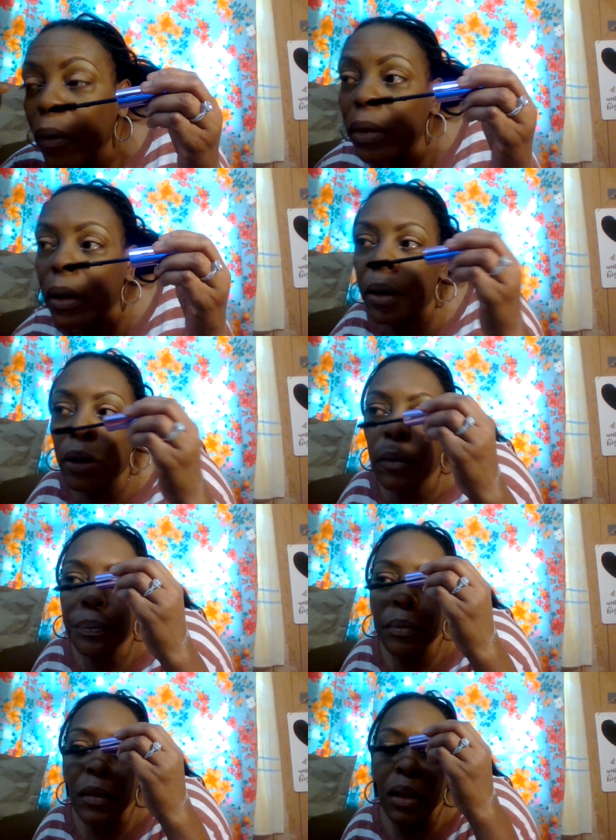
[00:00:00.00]
There you go.
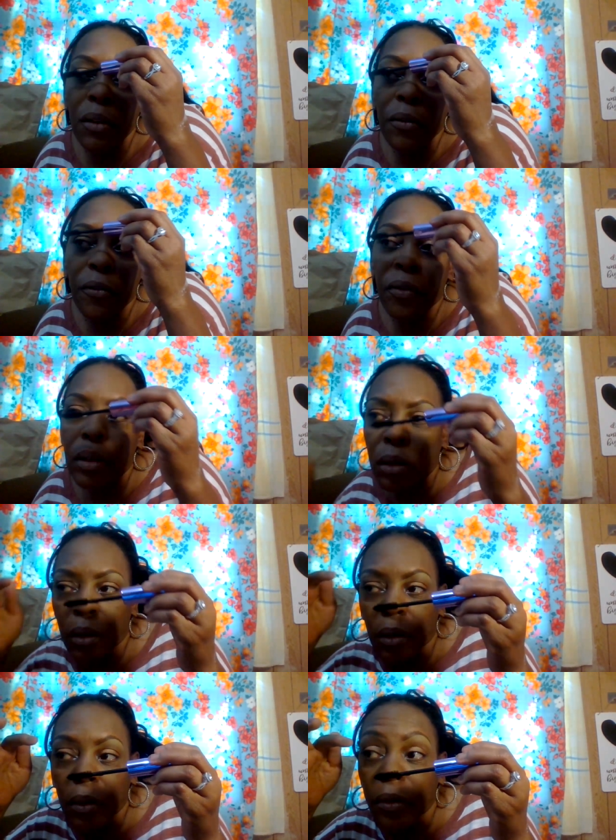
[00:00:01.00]

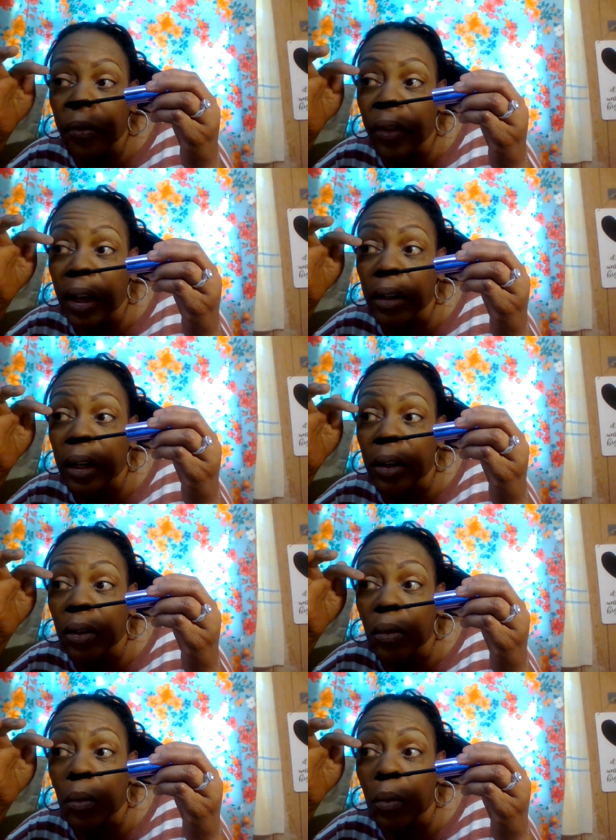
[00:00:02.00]
Oh, effect that
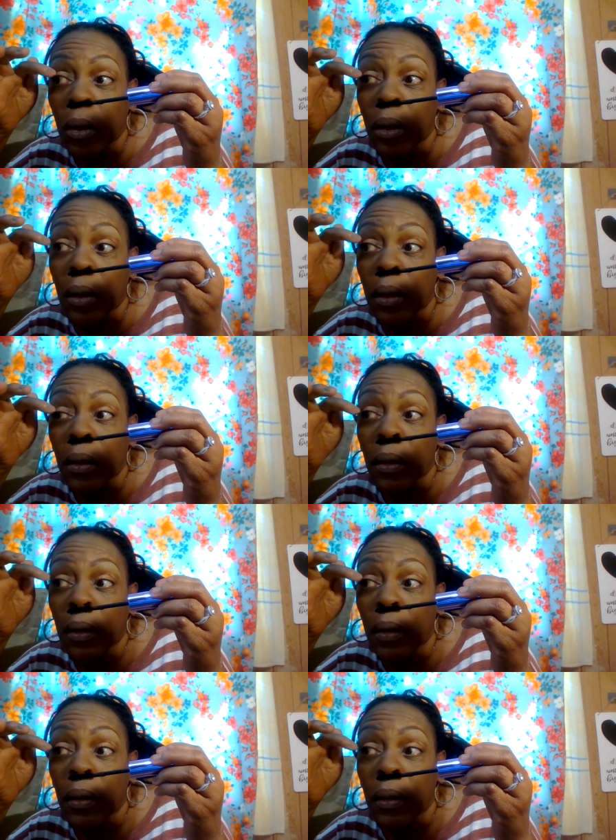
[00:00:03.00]
you want.
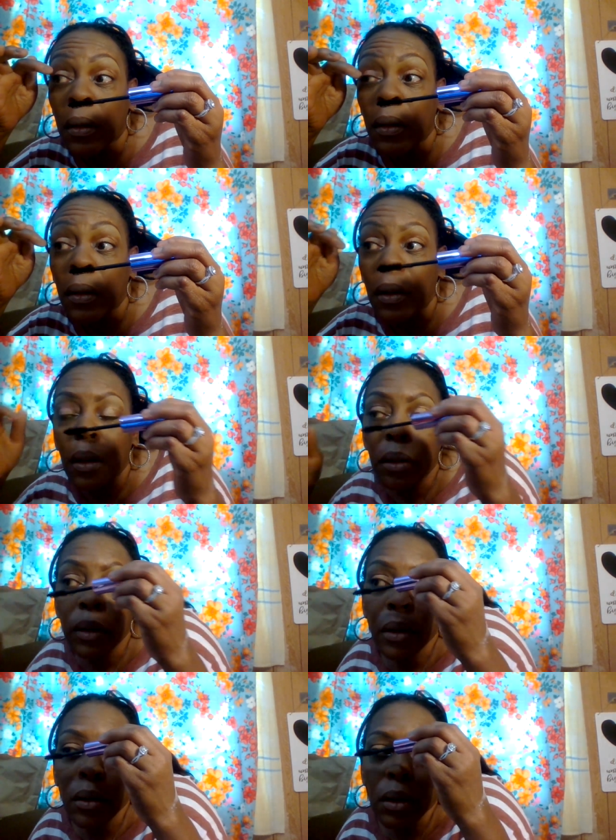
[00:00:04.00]

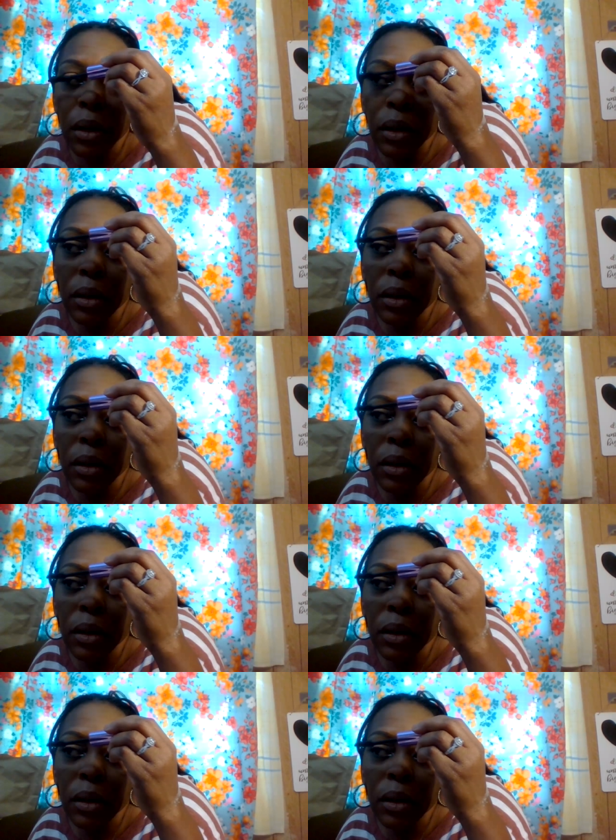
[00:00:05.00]
There, okay.